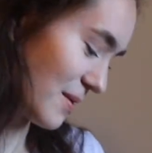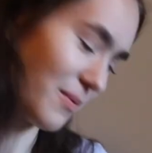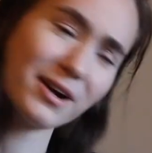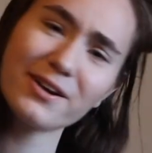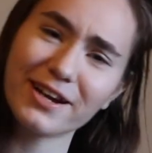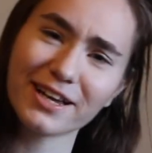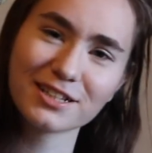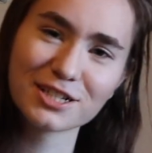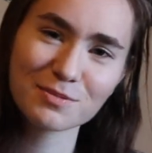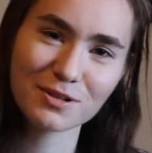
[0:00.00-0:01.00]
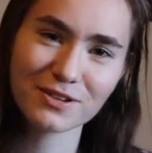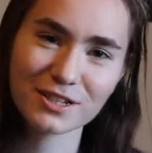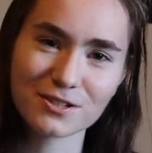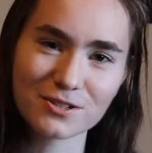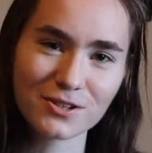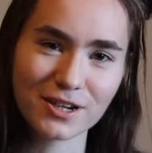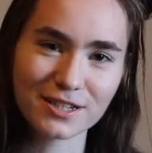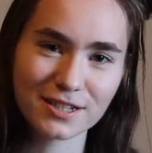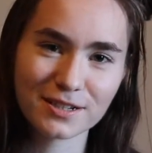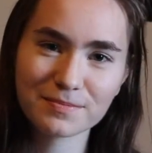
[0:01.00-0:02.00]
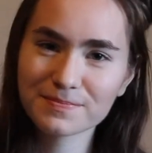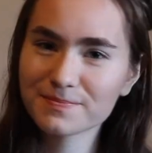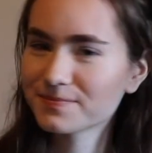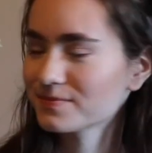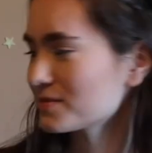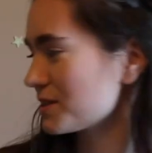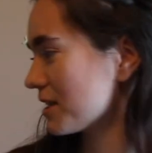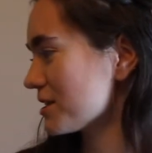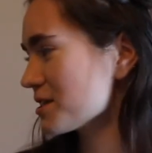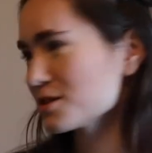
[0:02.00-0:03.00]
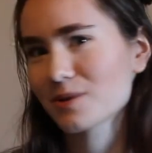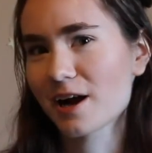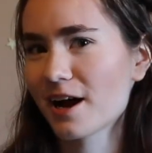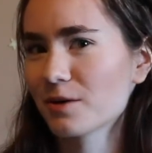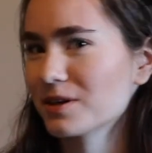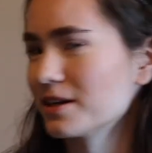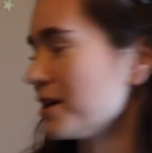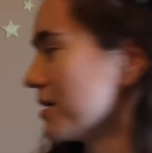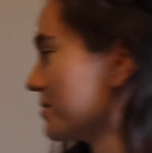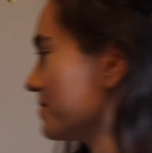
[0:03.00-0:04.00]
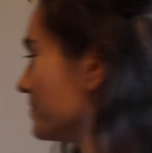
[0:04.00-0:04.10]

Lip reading: Why are English professors crazy? That's just what I want to know.